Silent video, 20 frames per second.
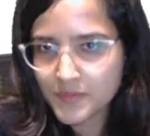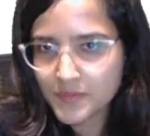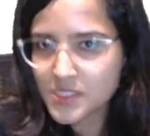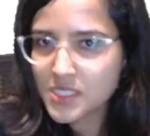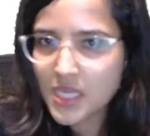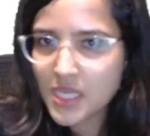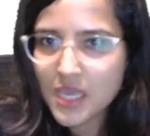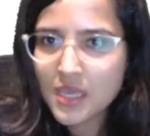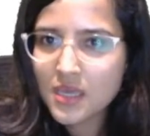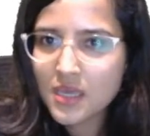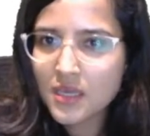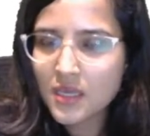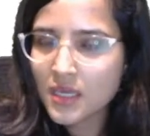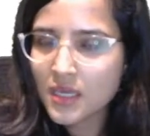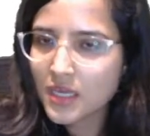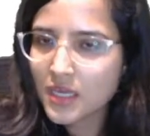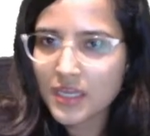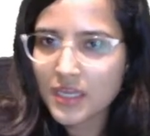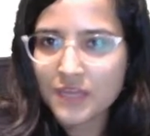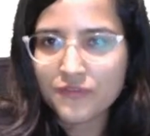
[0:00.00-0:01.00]
Okay?
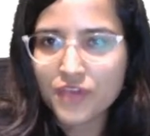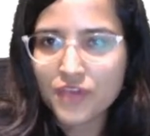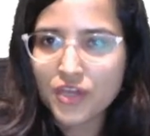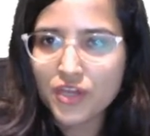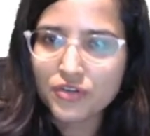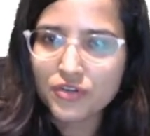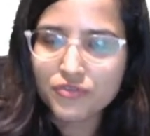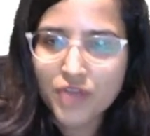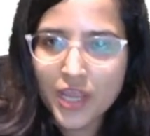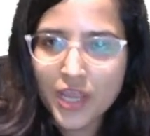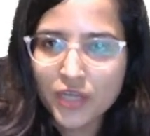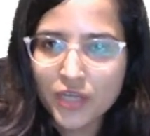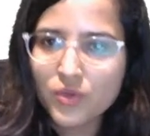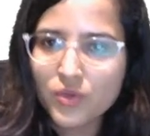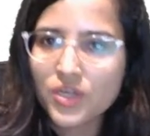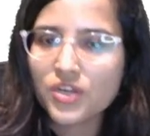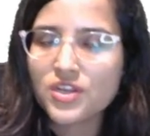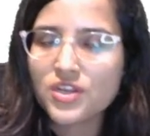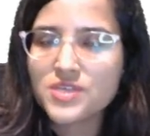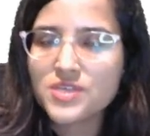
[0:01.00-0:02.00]
If we are trying to
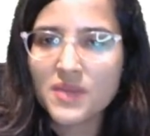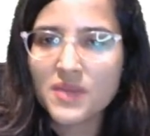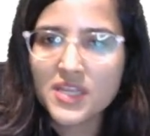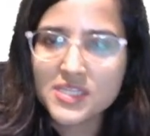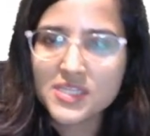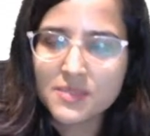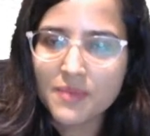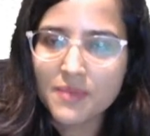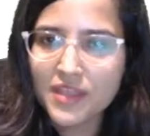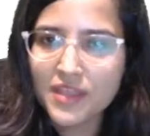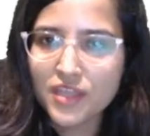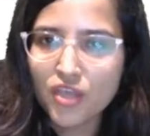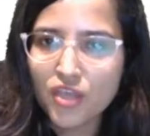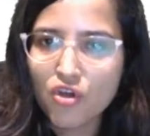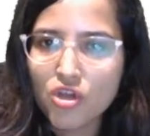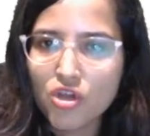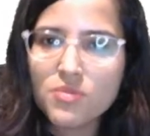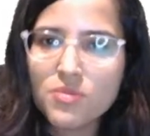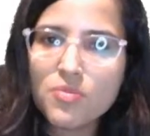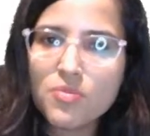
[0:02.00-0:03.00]
increase money supply in the
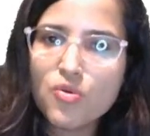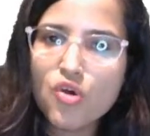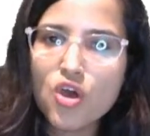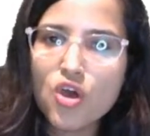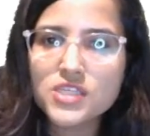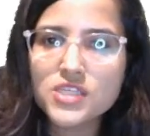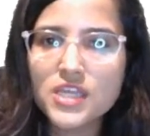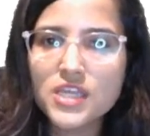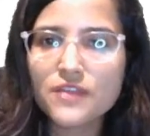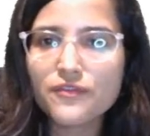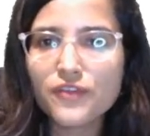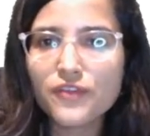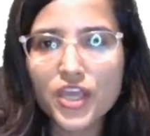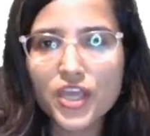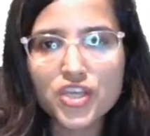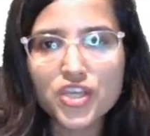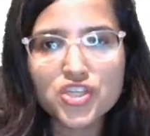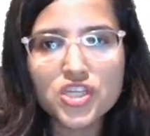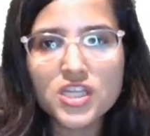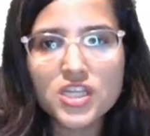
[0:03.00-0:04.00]
economy because
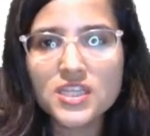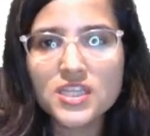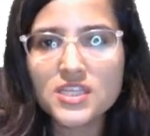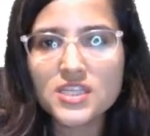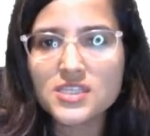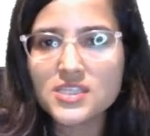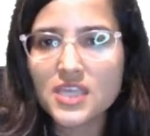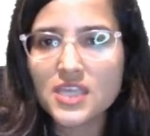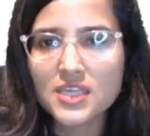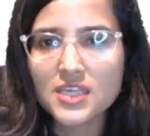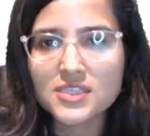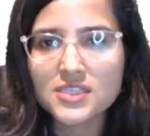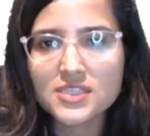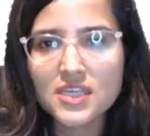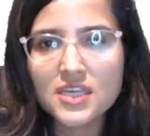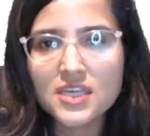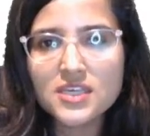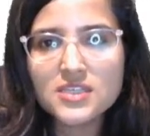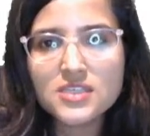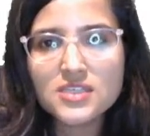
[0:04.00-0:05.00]
inflation in this case
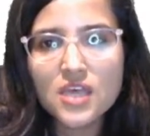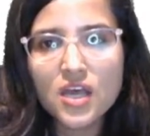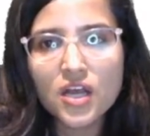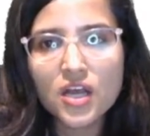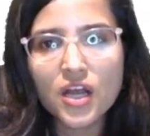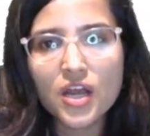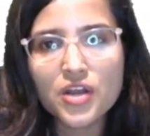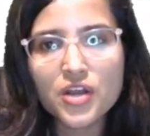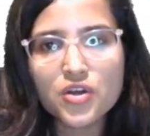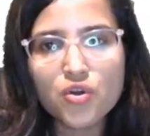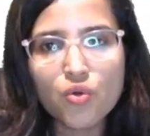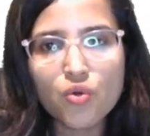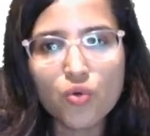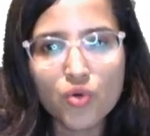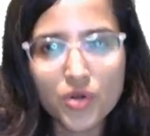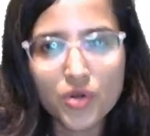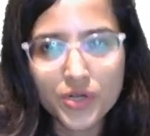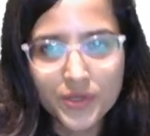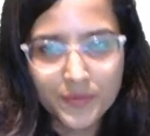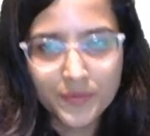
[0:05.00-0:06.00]
is
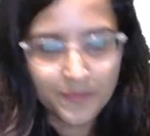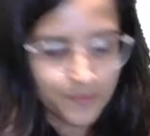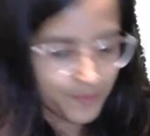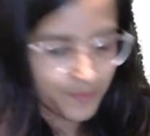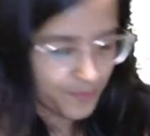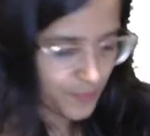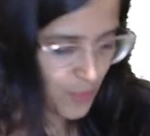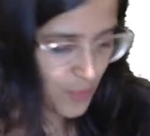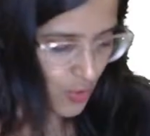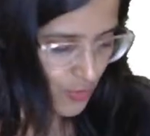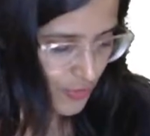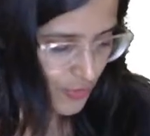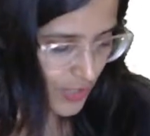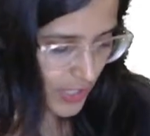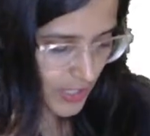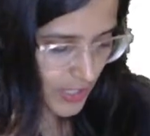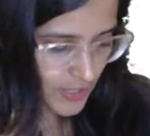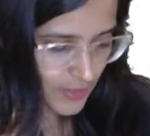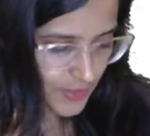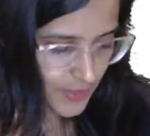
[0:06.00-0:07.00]
controlled
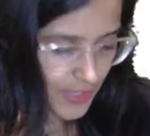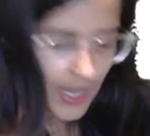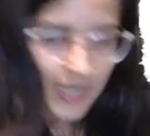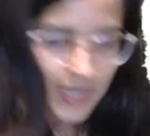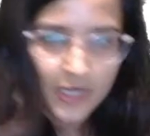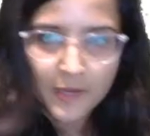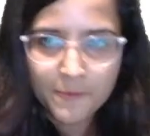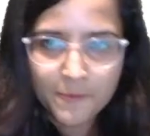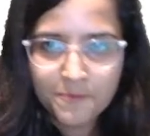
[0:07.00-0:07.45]
already, right?